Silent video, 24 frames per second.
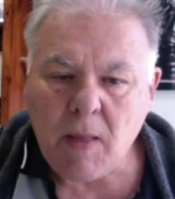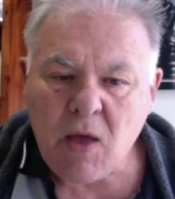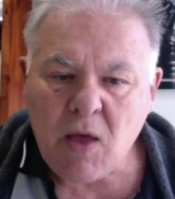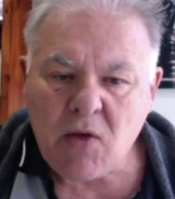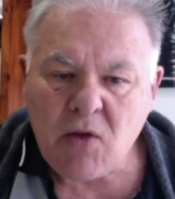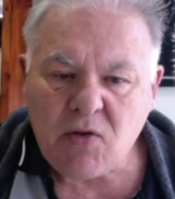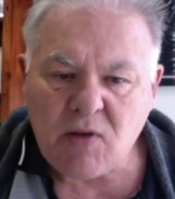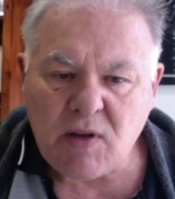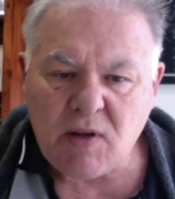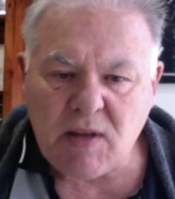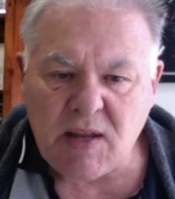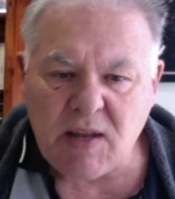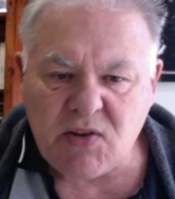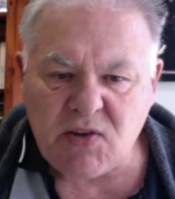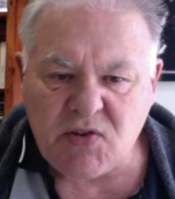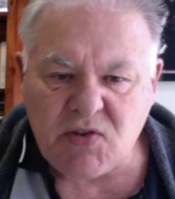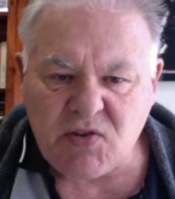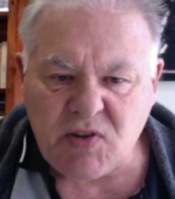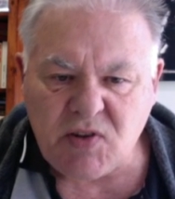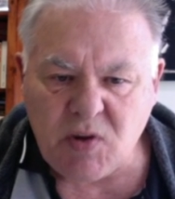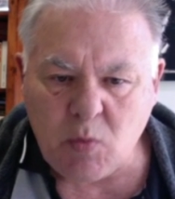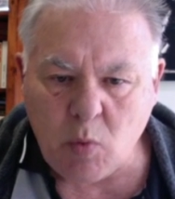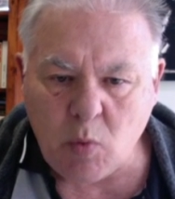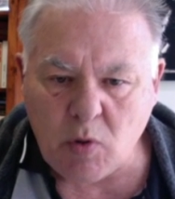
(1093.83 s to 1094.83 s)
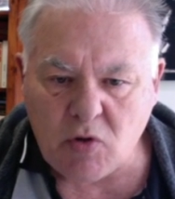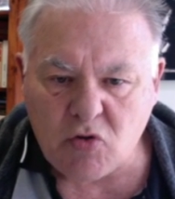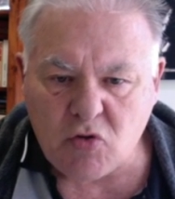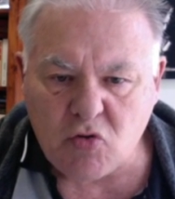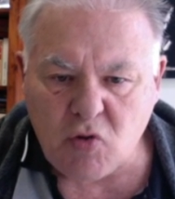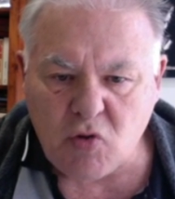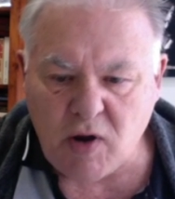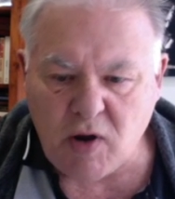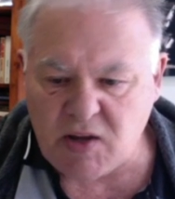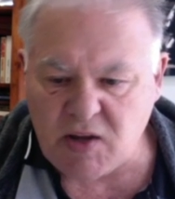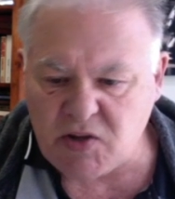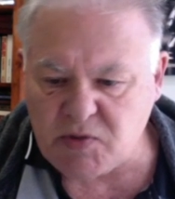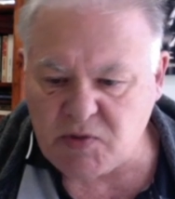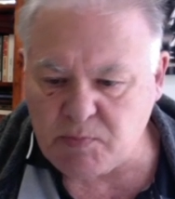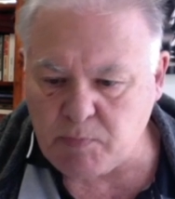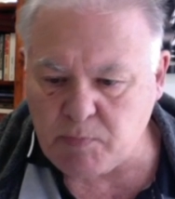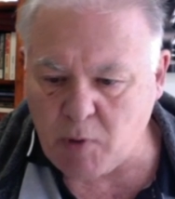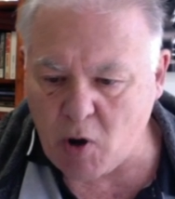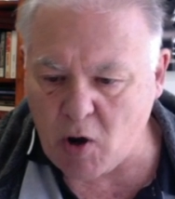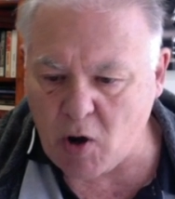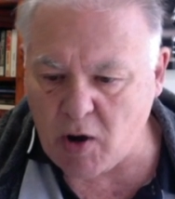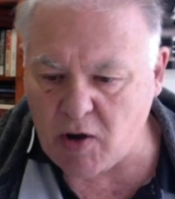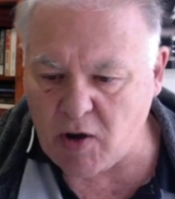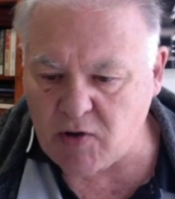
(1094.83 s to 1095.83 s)
So let's see what
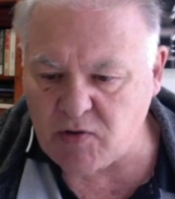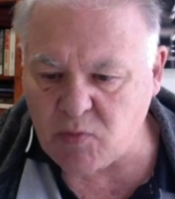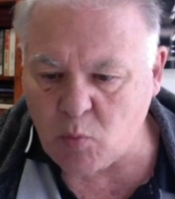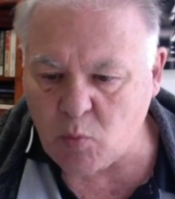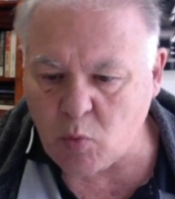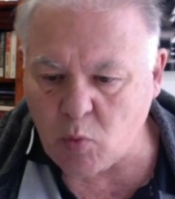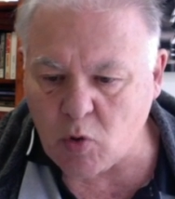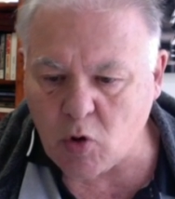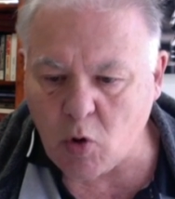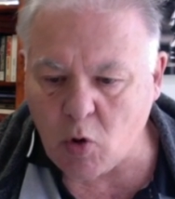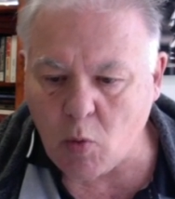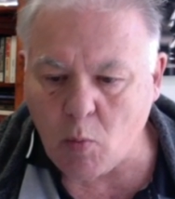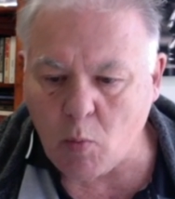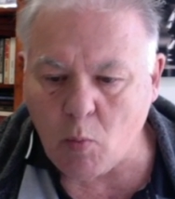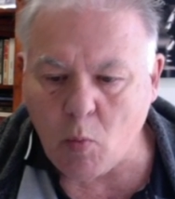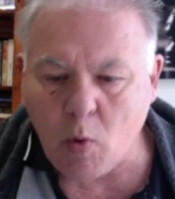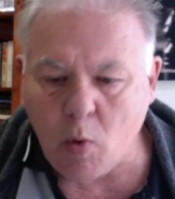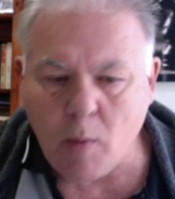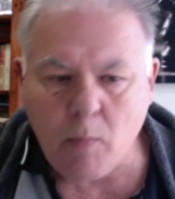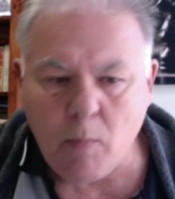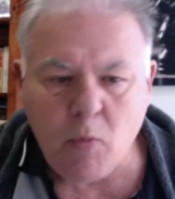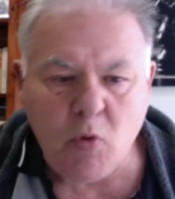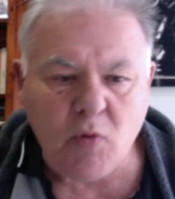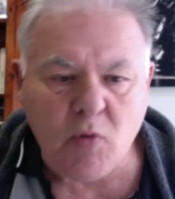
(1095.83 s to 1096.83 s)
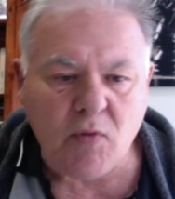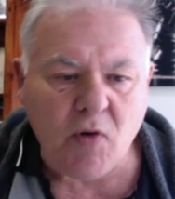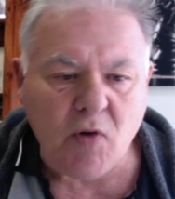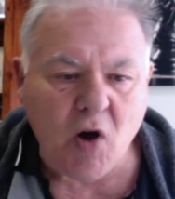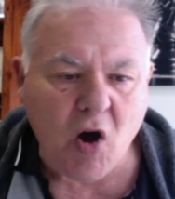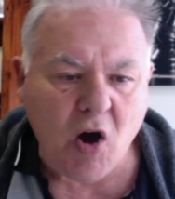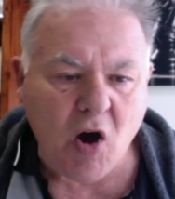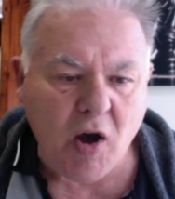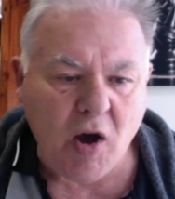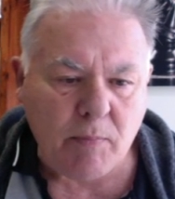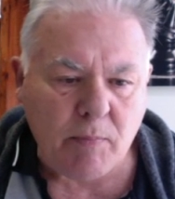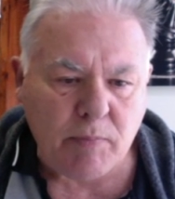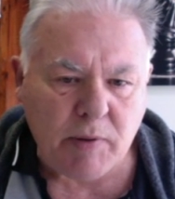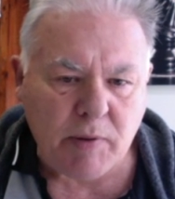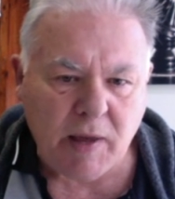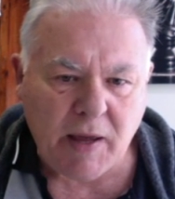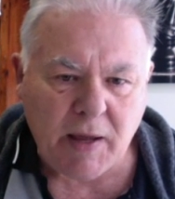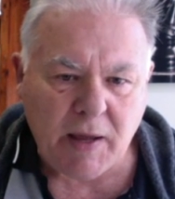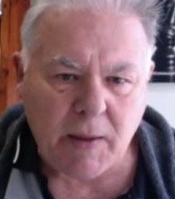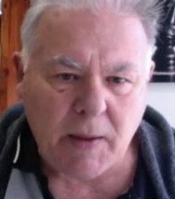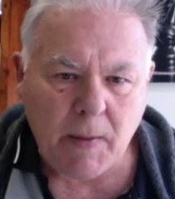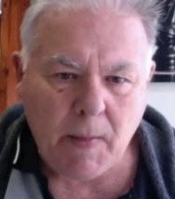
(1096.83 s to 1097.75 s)
transpires and what move I play.